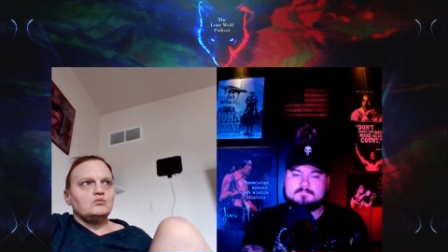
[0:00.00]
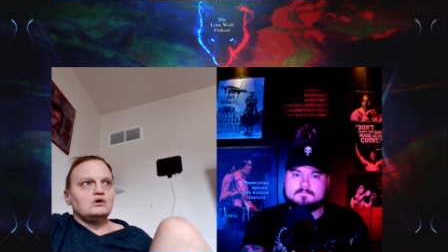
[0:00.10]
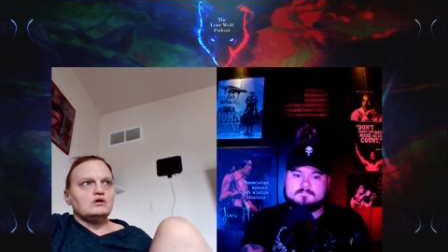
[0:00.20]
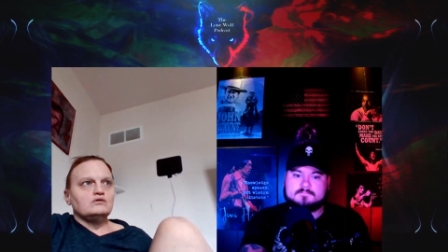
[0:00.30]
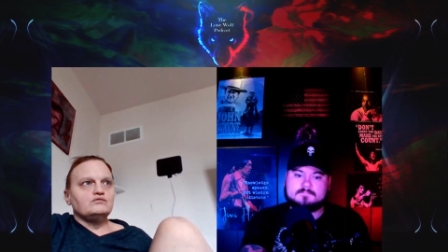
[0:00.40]

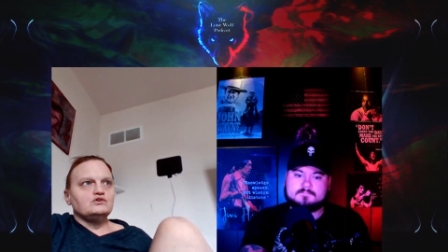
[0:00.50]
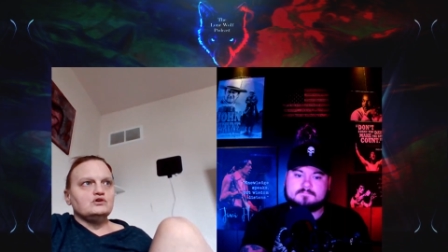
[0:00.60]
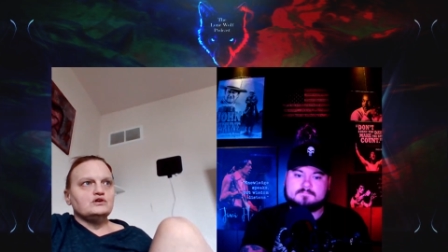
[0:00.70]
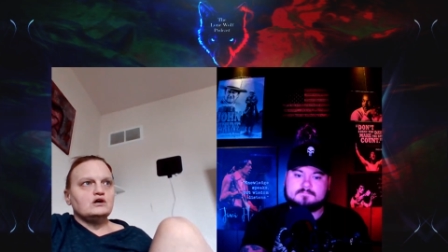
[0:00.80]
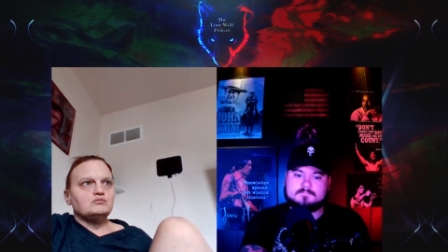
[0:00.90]
Well, if
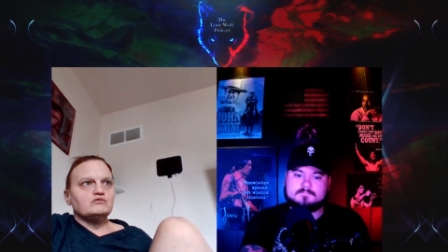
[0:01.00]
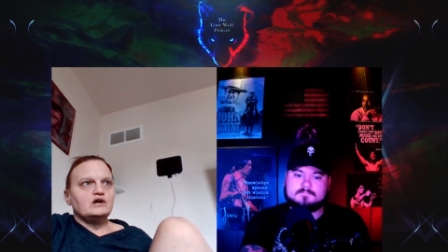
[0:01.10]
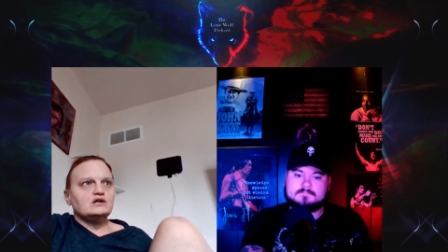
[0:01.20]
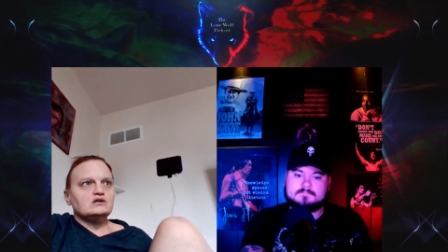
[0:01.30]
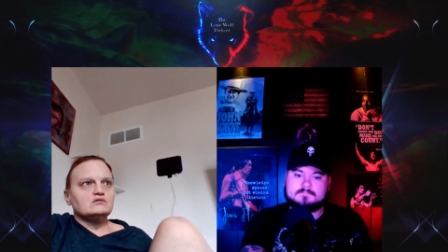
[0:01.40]
you're not
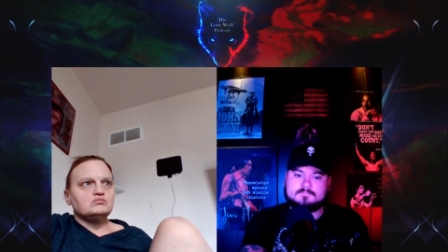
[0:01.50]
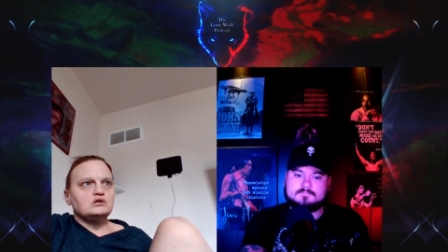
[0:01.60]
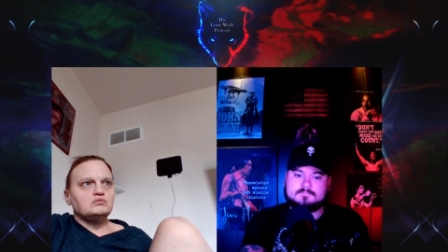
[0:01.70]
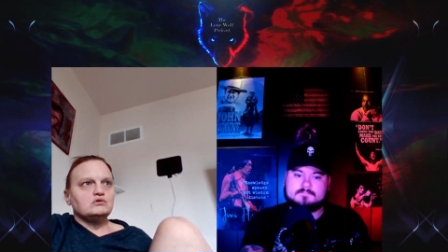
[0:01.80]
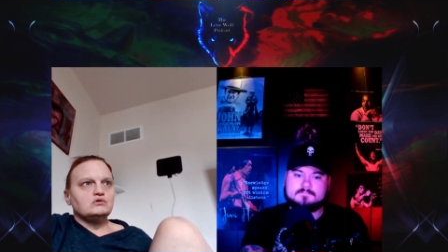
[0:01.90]
providing
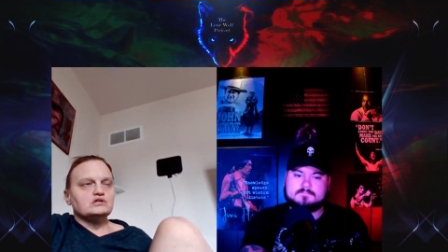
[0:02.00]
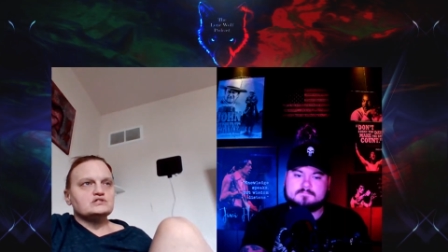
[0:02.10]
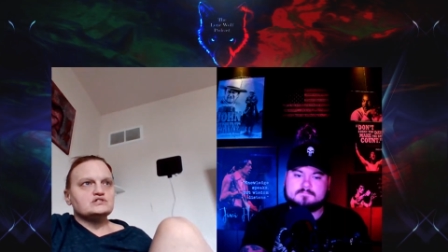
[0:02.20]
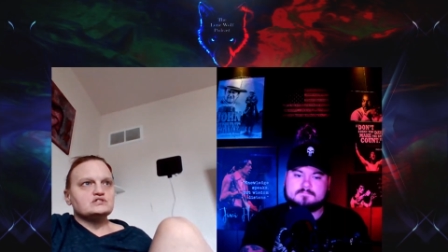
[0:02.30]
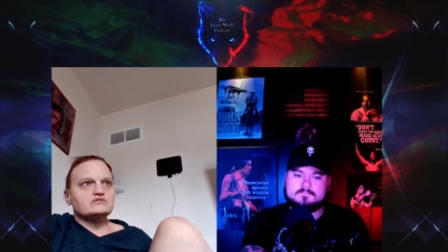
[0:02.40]
people
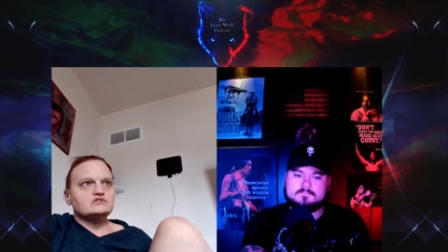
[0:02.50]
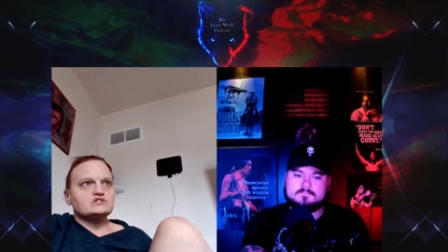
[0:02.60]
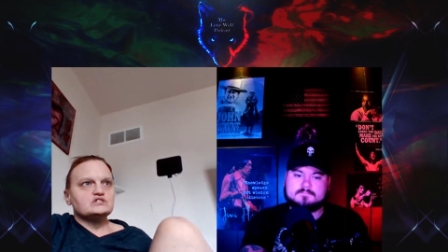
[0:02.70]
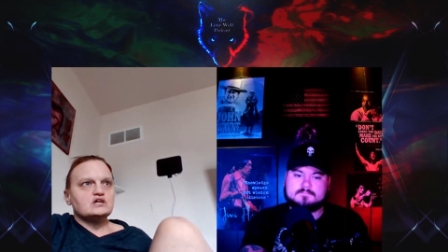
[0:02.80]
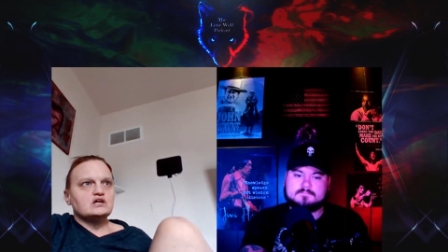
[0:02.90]
incentive
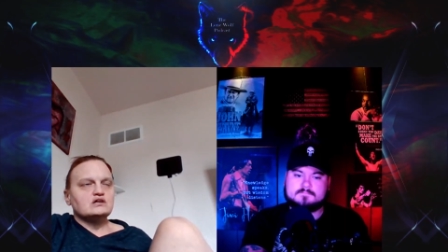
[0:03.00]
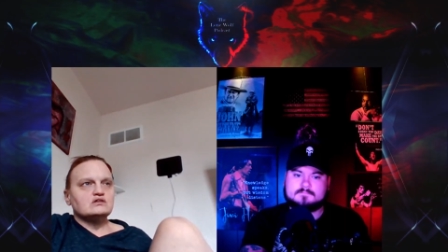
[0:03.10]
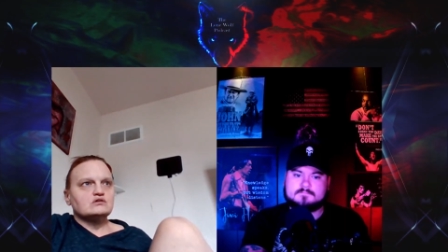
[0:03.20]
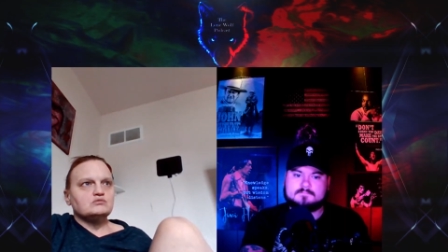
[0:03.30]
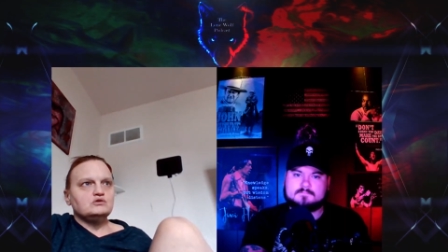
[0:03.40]
to stay
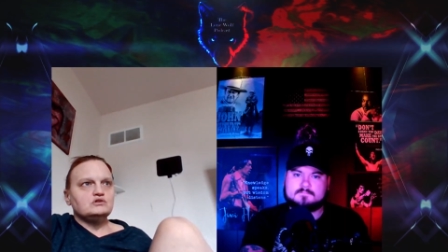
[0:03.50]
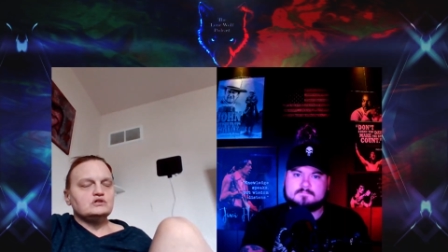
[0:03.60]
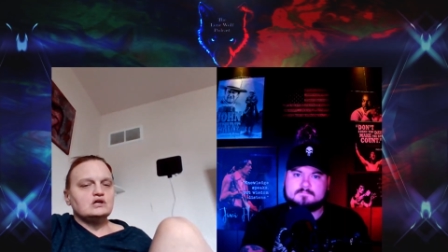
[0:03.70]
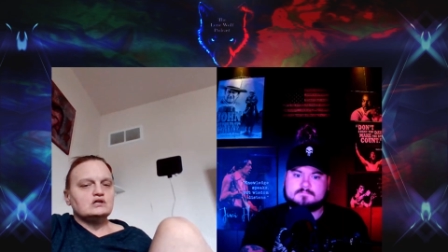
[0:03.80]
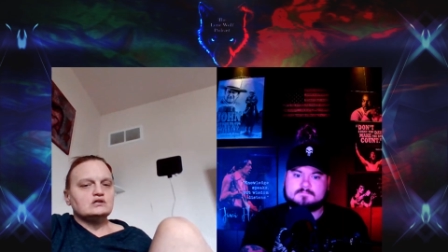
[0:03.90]
in the
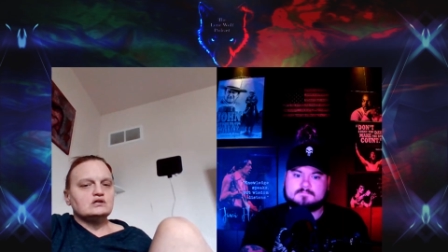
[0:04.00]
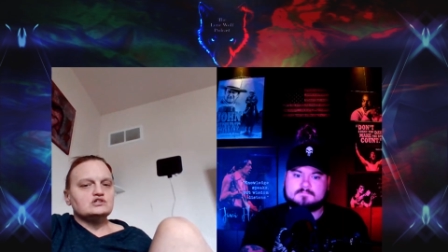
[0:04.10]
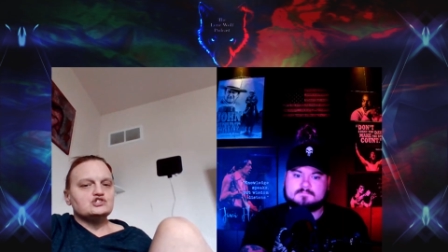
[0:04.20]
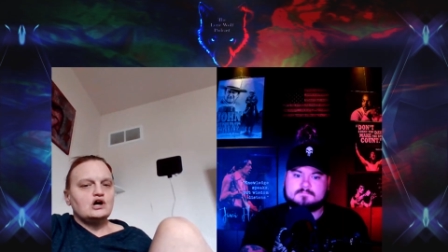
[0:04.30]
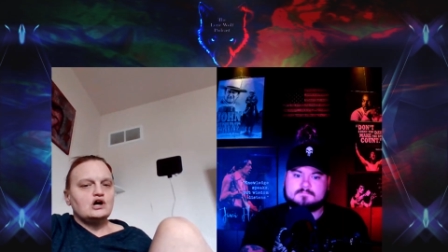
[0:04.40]
community and
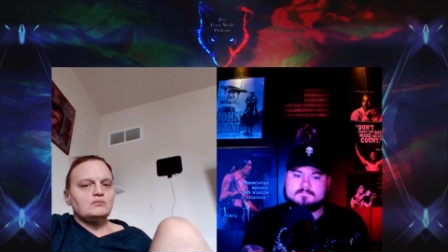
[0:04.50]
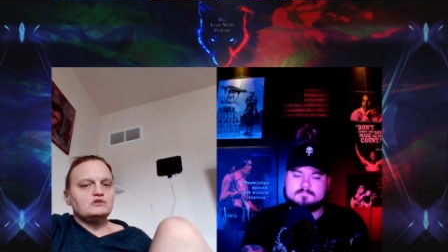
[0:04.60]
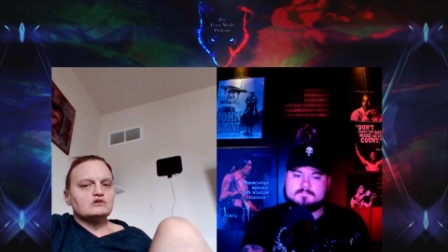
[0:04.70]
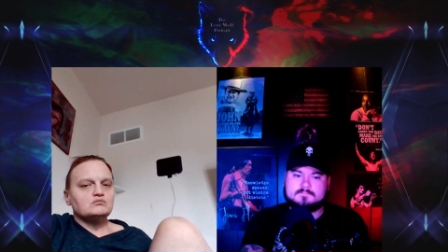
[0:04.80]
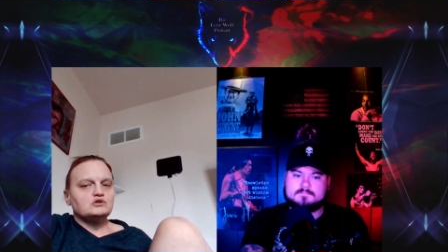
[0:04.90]
get a
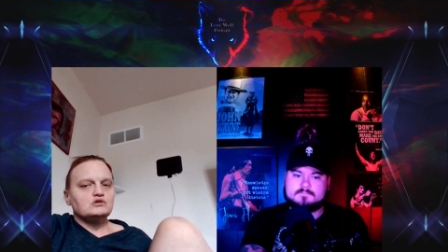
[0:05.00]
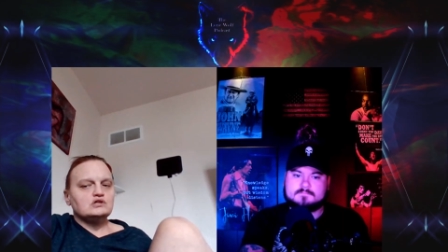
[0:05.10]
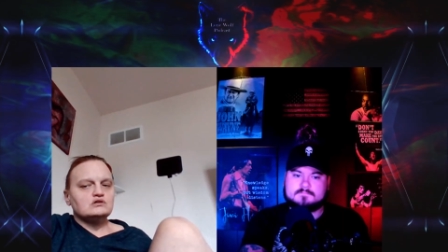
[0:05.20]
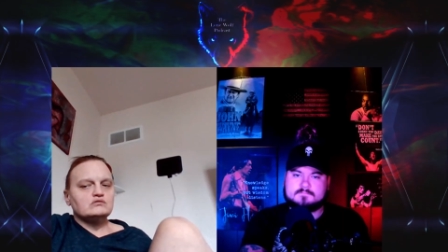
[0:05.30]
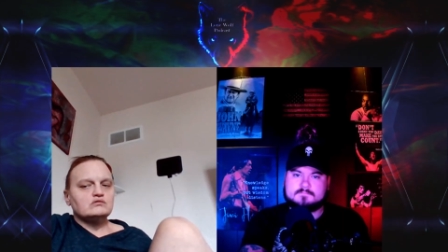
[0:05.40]
job in the
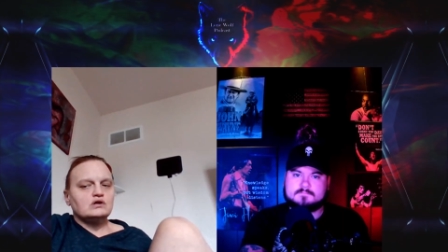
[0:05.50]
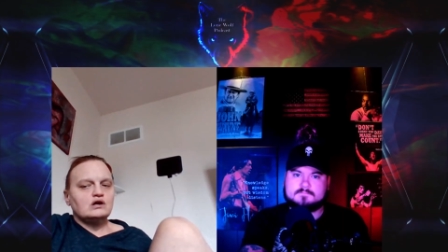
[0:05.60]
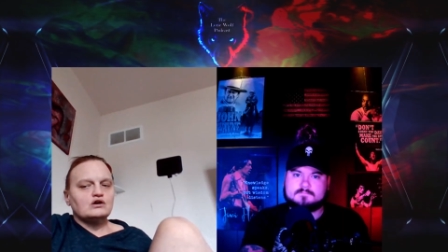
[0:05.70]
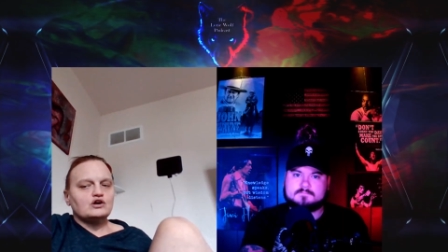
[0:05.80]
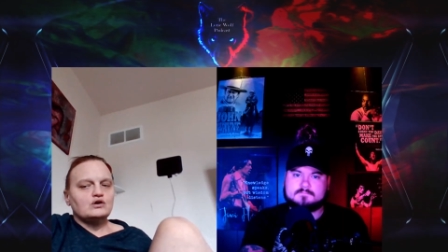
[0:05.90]
community,
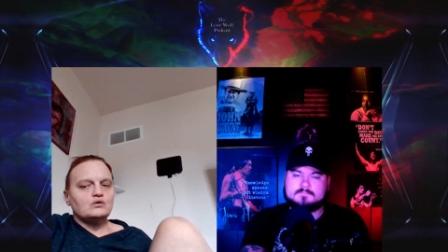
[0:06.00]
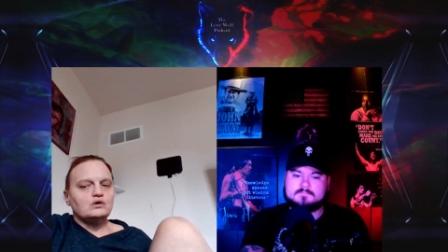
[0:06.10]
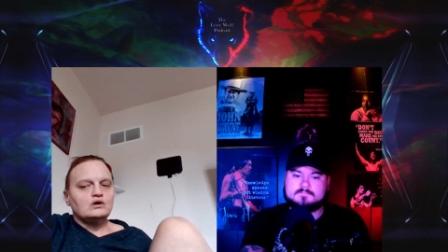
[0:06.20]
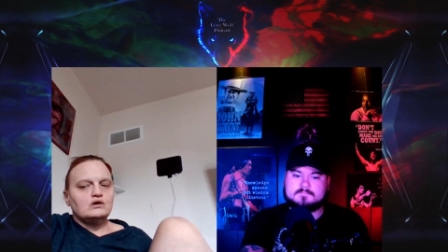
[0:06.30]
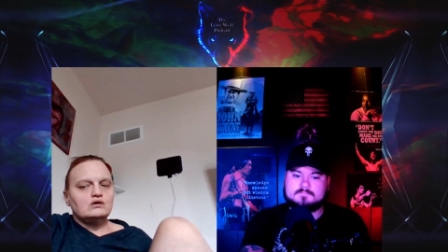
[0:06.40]

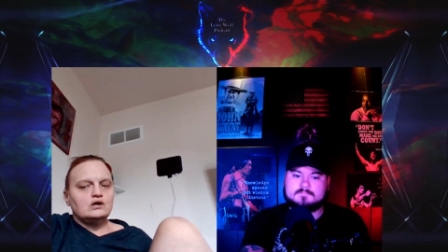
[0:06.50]
ergo,